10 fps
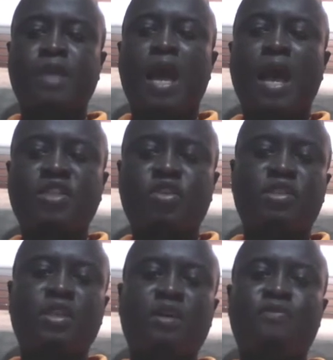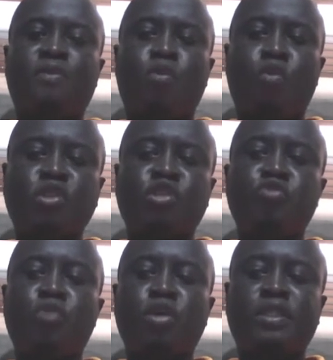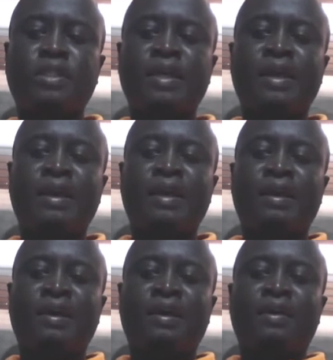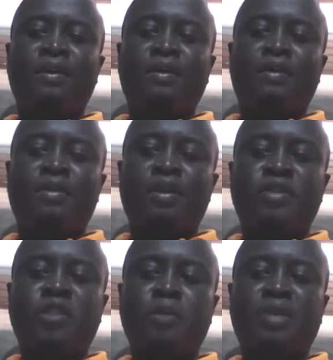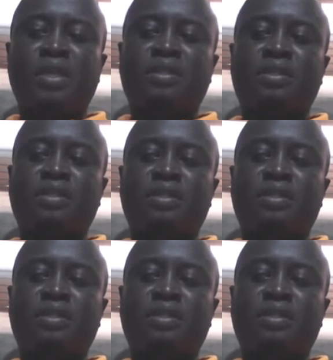Ask yourself what you want the recipient